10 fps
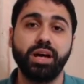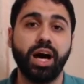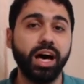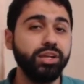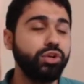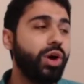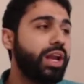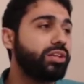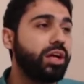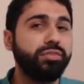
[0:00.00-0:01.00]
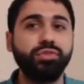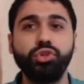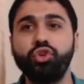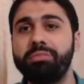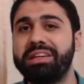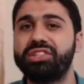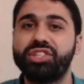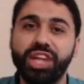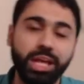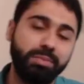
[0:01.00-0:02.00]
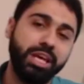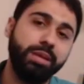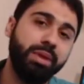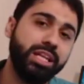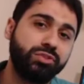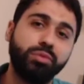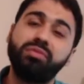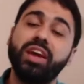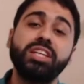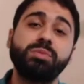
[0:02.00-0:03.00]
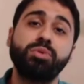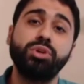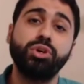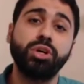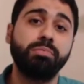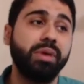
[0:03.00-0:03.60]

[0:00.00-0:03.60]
I know a lot of you may scrape emails from Facebook,